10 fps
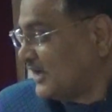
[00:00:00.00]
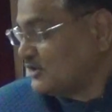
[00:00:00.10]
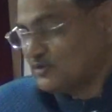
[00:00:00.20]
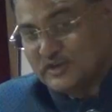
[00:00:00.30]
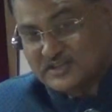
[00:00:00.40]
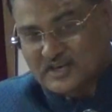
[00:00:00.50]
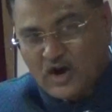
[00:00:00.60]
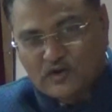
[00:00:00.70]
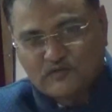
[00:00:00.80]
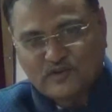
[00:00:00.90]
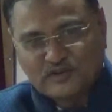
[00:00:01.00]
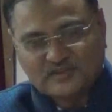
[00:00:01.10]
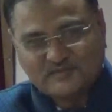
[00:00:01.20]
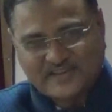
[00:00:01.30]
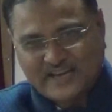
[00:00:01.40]
actually scout for
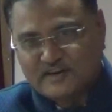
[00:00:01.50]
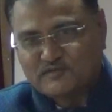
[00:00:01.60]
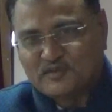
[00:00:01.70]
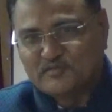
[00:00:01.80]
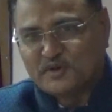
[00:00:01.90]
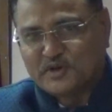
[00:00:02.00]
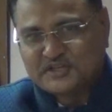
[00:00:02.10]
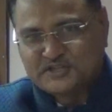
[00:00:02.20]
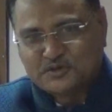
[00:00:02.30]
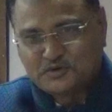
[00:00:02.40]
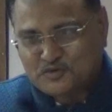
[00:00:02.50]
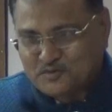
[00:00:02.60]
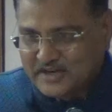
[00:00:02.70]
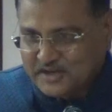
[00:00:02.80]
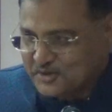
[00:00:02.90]
some talent from your institute to
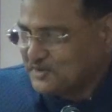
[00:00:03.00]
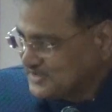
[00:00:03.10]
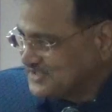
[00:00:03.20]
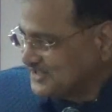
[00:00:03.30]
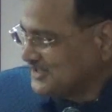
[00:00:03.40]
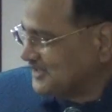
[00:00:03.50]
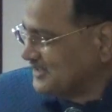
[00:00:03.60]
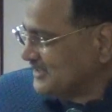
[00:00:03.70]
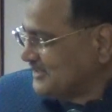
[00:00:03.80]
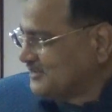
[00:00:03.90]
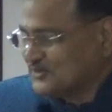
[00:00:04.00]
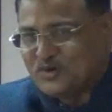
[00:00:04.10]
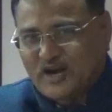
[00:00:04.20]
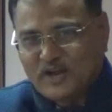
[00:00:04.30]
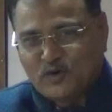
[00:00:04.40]
my university.
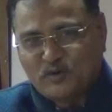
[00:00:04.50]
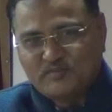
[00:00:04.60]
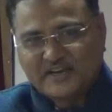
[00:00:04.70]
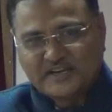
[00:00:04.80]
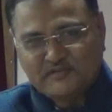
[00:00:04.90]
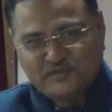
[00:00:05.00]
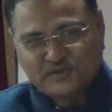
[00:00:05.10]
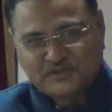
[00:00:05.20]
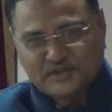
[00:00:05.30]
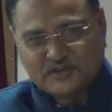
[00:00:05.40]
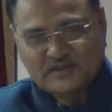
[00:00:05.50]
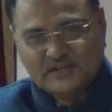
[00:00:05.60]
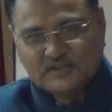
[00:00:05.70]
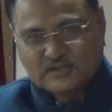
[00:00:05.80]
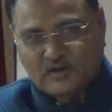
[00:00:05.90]
So I hope that in future
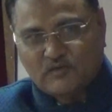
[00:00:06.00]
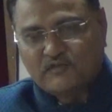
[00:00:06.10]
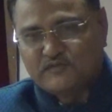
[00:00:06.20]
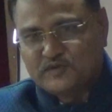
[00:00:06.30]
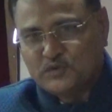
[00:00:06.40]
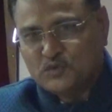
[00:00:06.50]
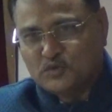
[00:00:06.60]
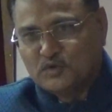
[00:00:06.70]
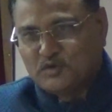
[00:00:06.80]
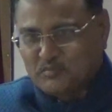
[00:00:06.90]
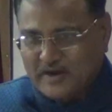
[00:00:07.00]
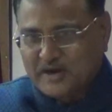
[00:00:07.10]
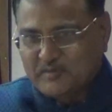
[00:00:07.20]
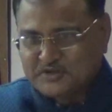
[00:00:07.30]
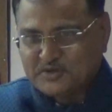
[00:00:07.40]
some of you
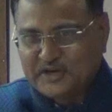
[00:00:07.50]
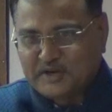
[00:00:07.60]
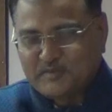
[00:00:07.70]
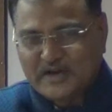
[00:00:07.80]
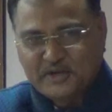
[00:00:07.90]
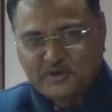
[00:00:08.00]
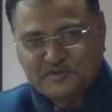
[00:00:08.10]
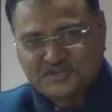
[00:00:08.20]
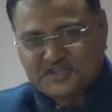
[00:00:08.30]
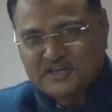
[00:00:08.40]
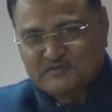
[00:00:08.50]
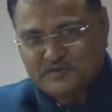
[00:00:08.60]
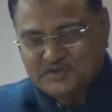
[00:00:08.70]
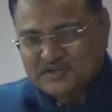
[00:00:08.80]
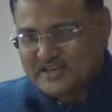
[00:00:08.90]
might be joining my university in
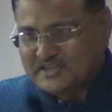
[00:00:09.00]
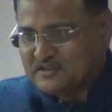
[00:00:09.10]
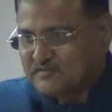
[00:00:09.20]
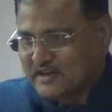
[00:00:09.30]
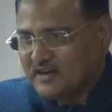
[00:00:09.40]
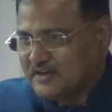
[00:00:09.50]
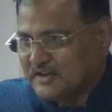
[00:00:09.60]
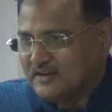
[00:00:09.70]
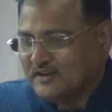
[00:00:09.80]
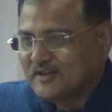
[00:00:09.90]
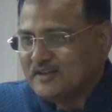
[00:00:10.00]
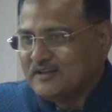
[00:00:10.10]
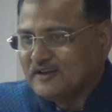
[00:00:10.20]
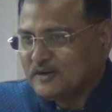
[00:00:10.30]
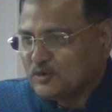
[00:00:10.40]
future as the faculty
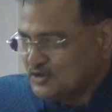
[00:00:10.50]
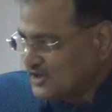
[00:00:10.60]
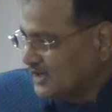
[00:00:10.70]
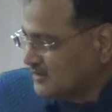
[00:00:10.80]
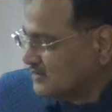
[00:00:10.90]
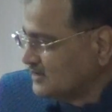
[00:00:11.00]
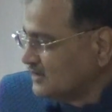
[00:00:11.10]
in Gujarat.